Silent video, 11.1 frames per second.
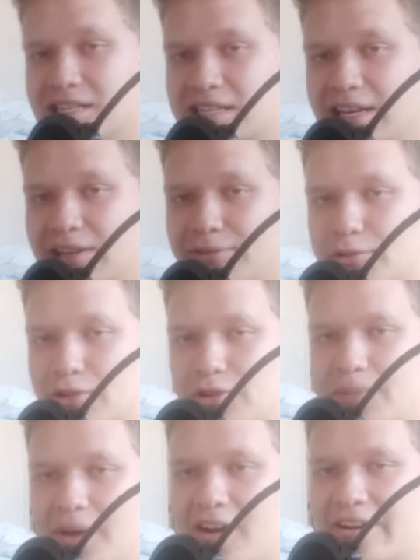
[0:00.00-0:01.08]
kill off all the
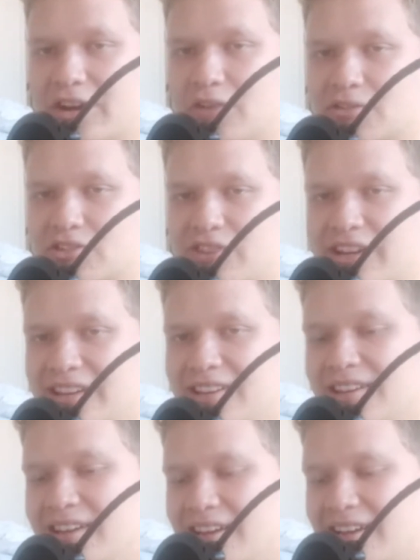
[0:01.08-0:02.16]
Lupari off screen,
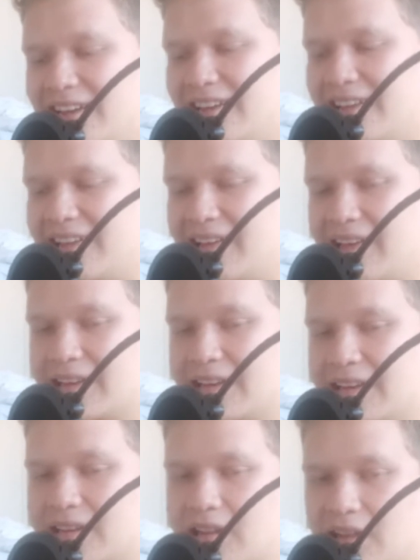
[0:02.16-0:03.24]
and
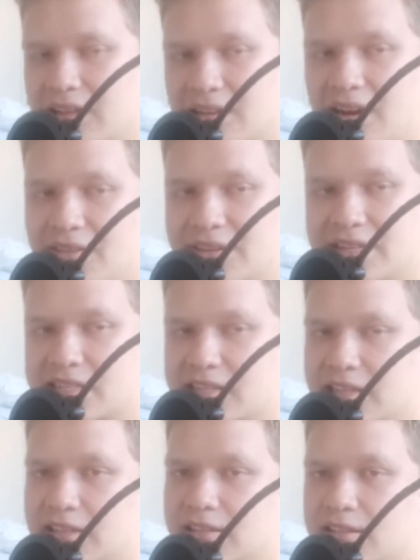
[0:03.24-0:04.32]

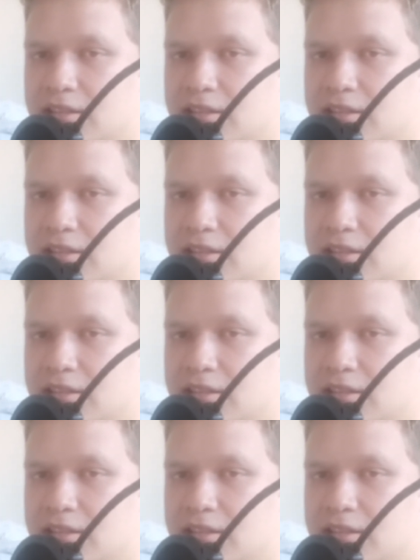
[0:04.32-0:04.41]
Carvanista,